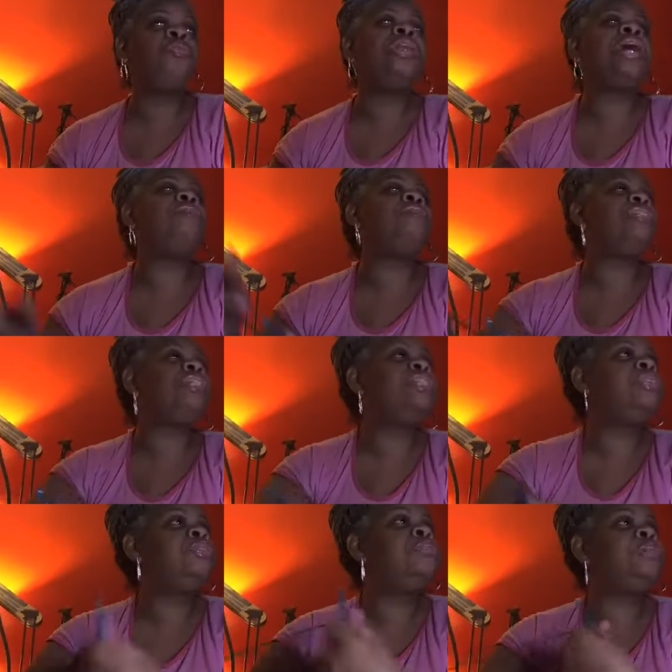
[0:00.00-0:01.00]
I used to
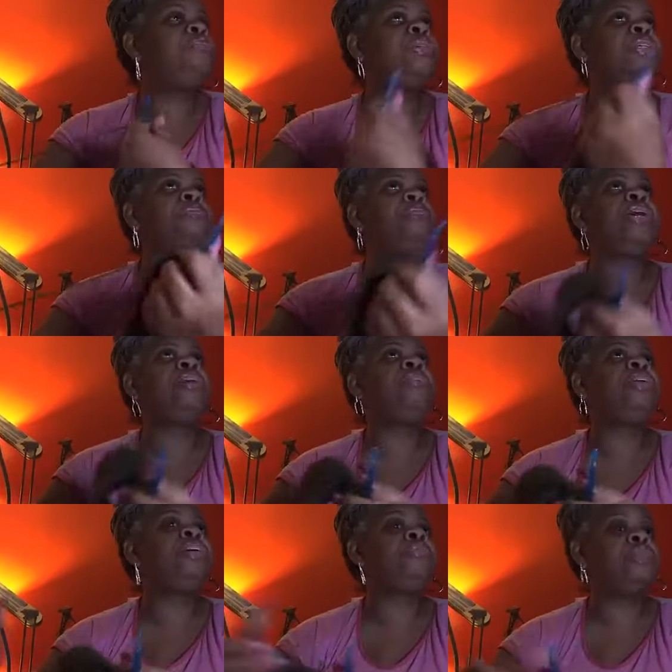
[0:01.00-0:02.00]
go when I was
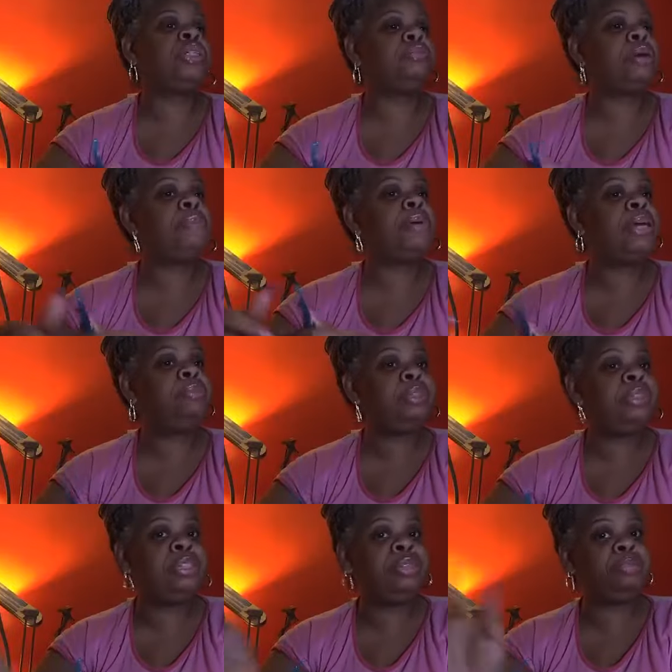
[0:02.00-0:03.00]
little, the Miss
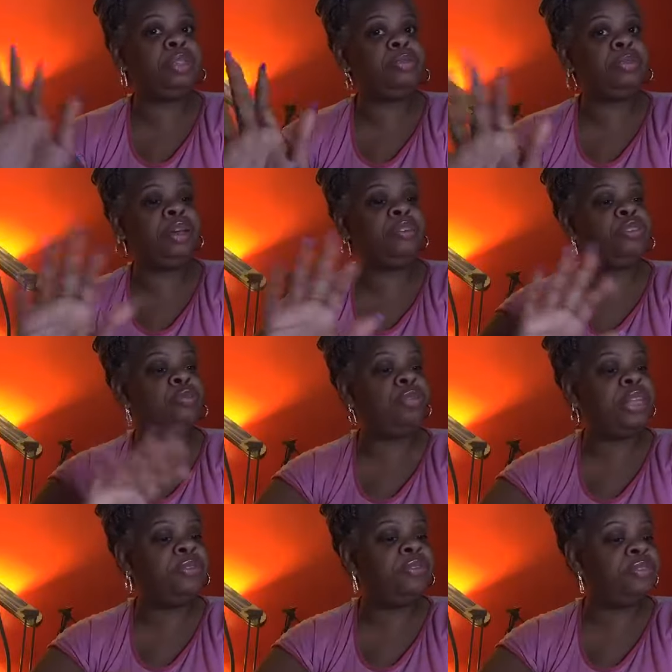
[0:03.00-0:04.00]
Marion was my
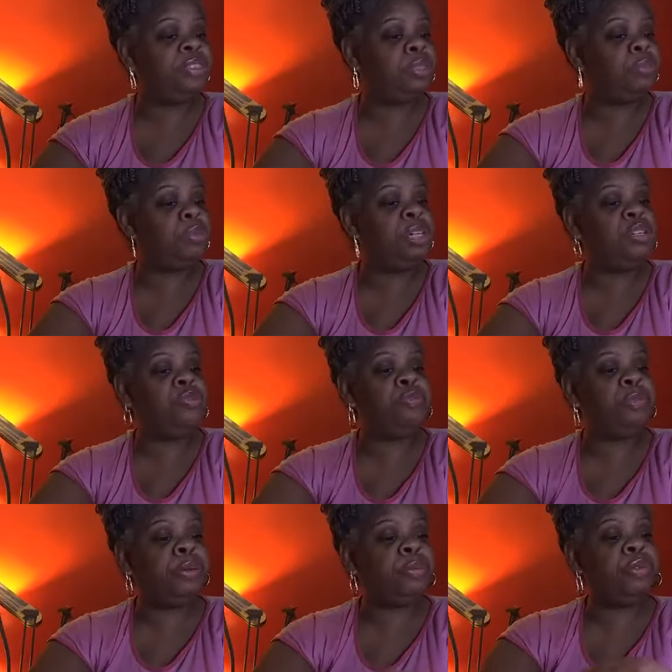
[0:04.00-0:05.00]
babysitter. Miss Mary,
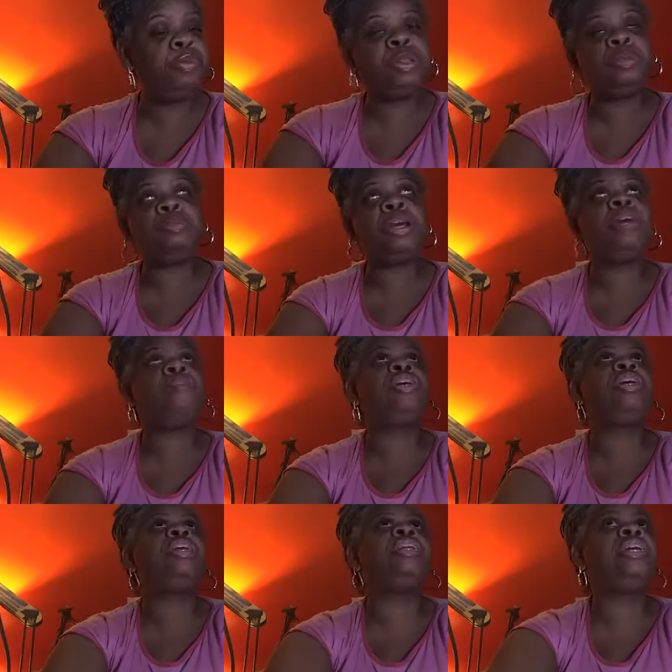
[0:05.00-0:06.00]
Sabrina, you
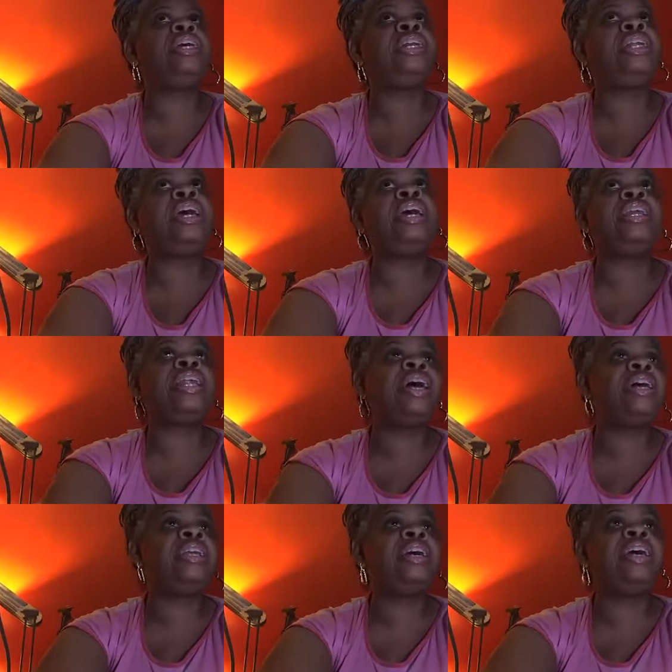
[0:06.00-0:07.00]
remember Miss Marion